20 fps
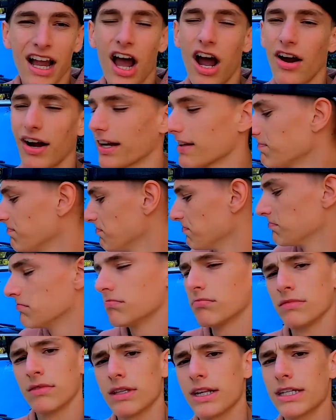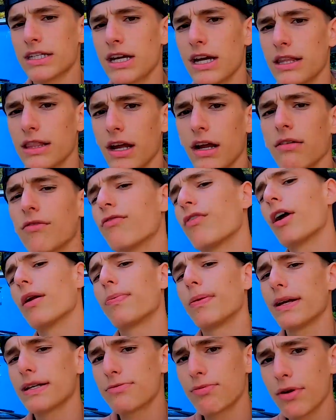All right, let's get in there, find a
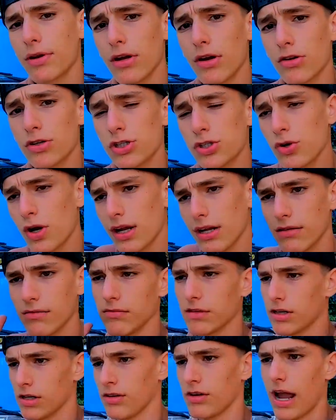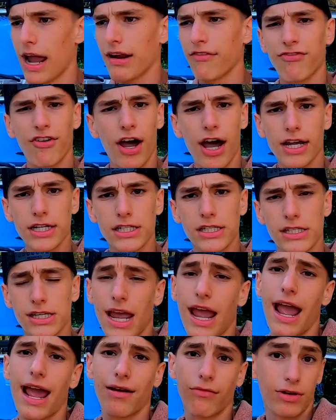place we can go straight and fast,
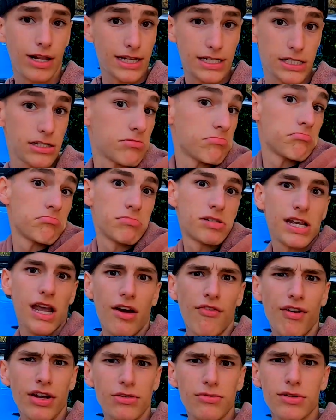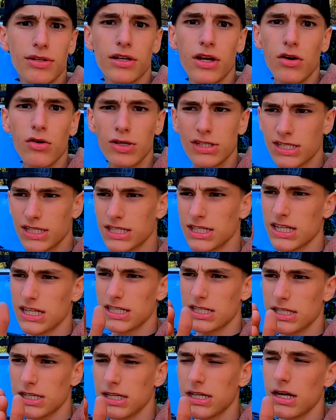and let's see how fast we can go in
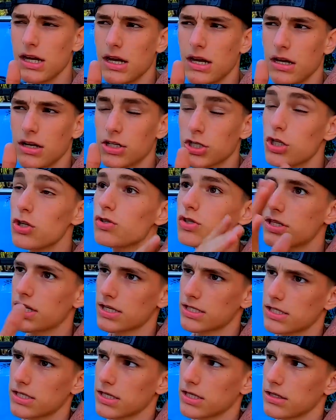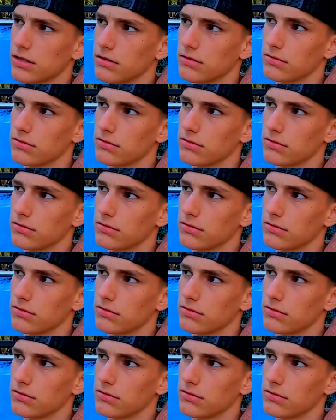60 to 60.